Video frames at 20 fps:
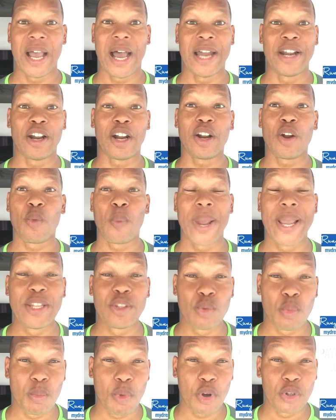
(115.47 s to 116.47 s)
Another way
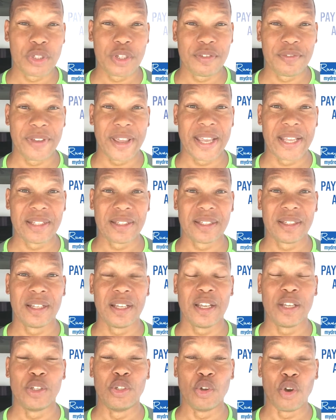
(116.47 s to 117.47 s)
to motivate
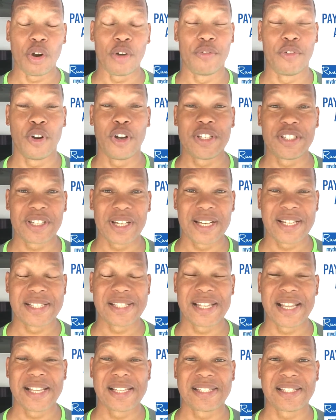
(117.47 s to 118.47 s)
your virtual
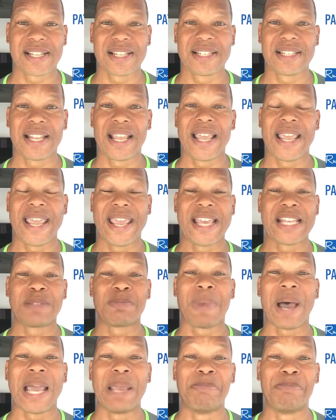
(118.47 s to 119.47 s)
assistant is
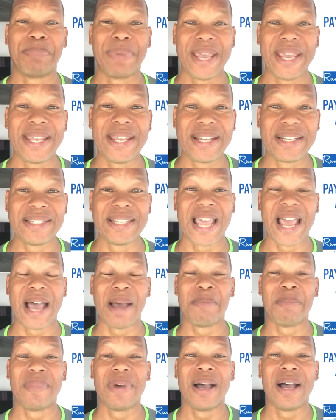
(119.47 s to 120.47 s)
by paying
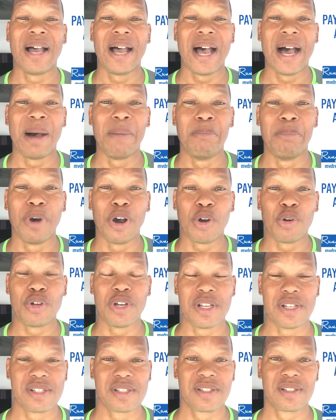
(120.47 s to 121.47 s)
them a
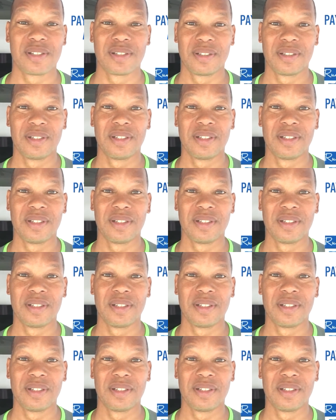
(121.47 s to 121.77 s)
bonus.